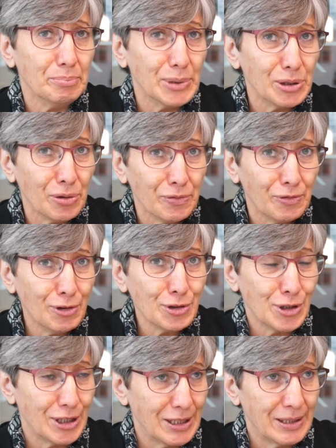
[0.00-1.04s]
But
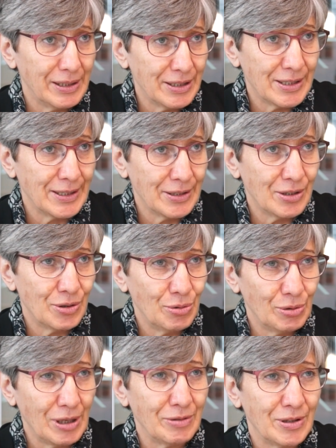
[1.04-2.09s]
unfortunately, since
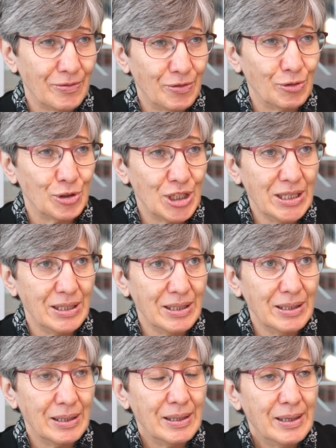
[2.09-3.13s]

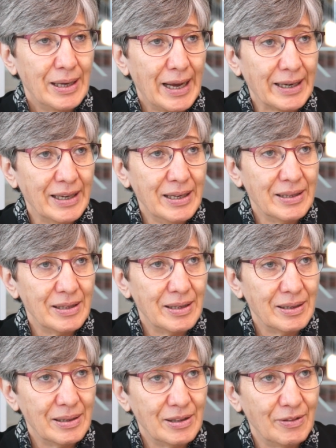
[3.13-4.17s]
2014, again,
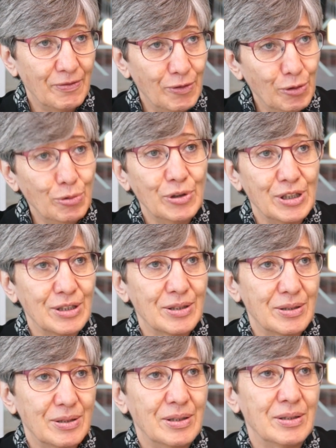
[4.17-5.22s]
the flow
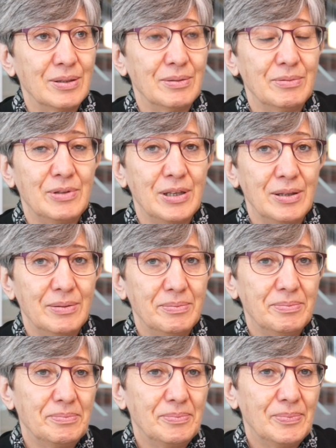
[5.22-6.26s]
is, the
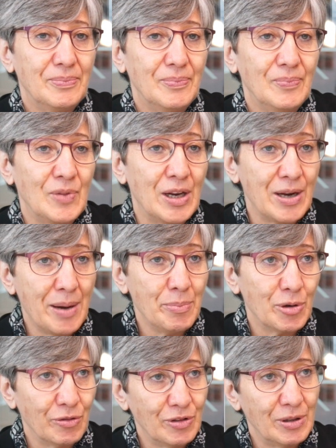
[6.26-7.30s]

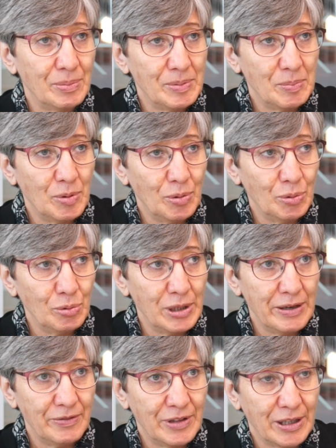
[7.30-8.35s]
number of the people who
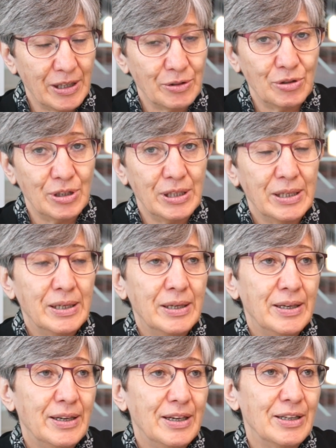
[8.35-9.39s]
leave the country
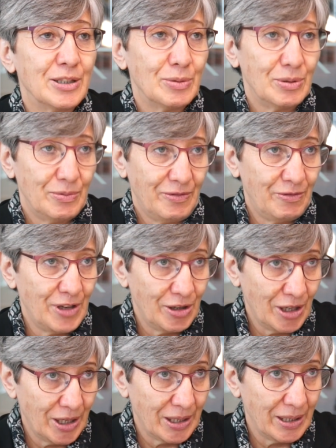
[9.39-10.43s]
is very
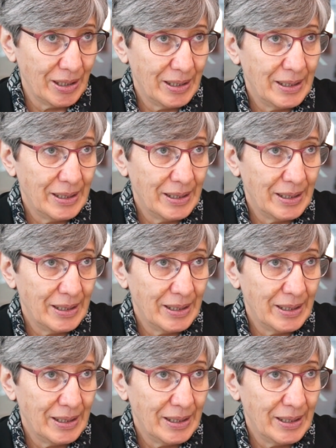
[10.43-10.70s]
high.